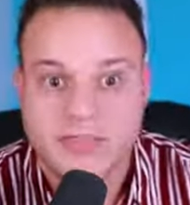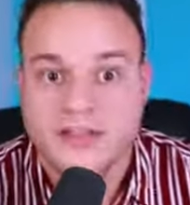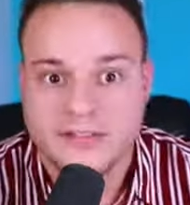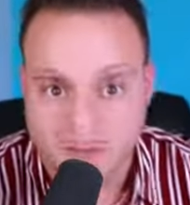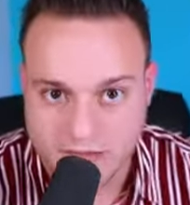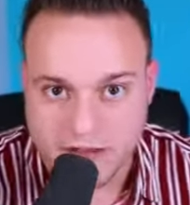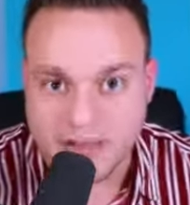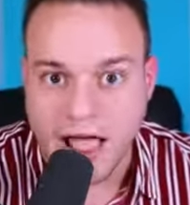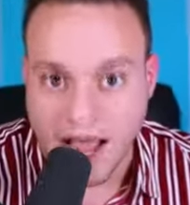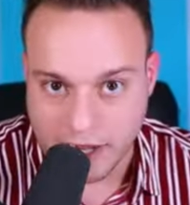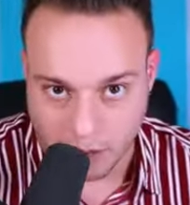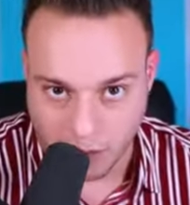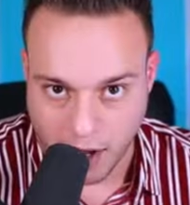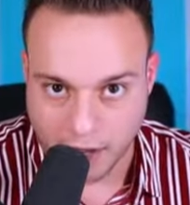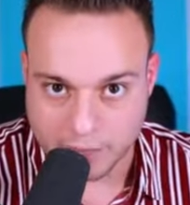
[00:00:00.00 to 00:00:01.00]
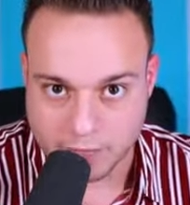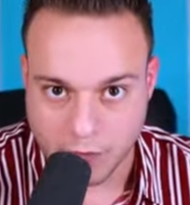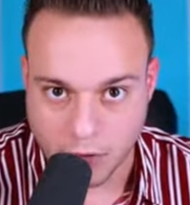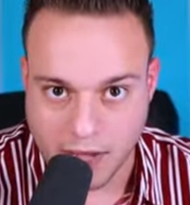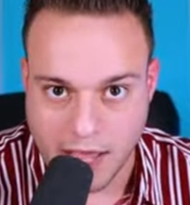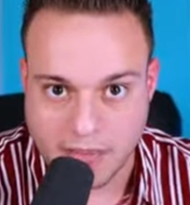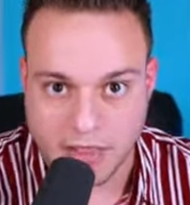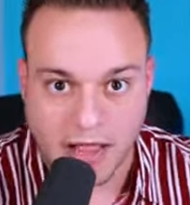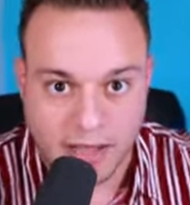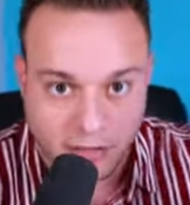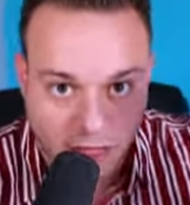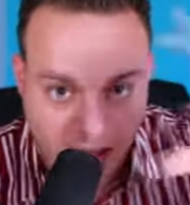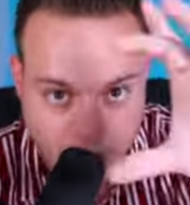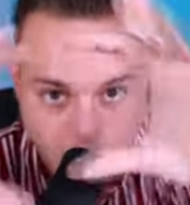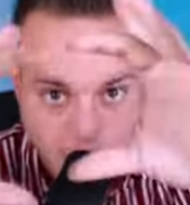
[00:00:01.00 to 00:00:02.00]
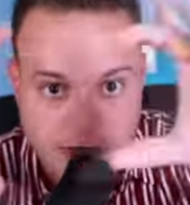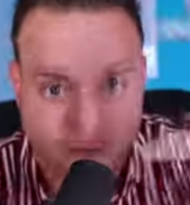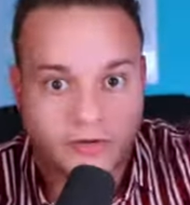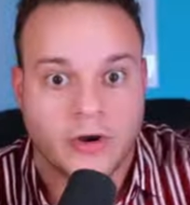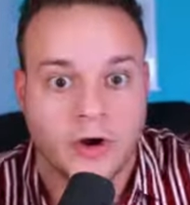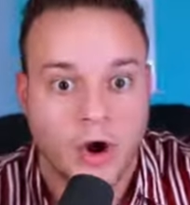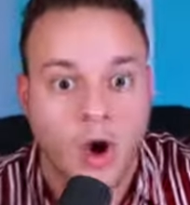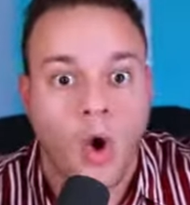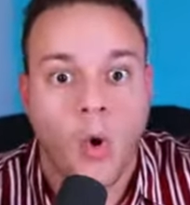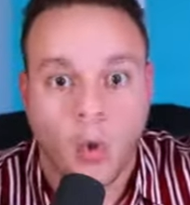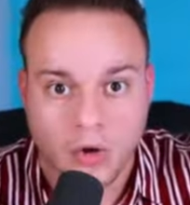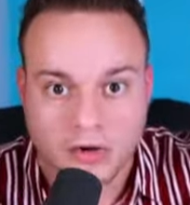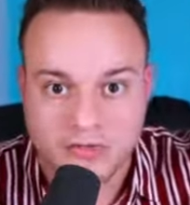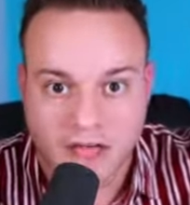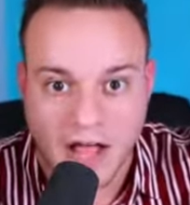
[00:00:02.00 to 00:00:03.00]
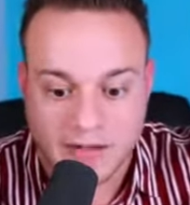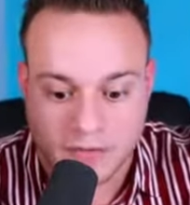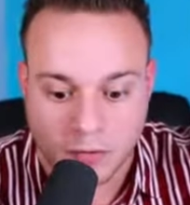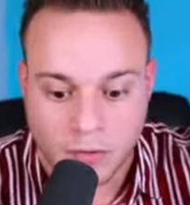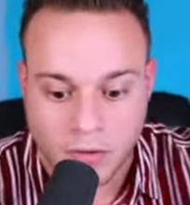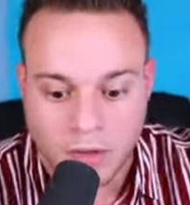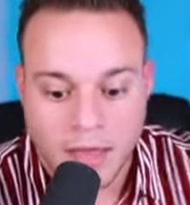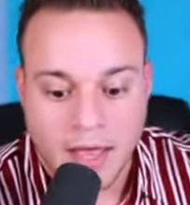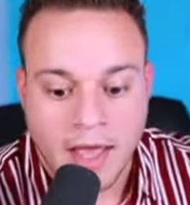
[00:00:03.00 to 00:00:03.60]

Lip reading: This is a line array, okay? Like line arrays are horizontal.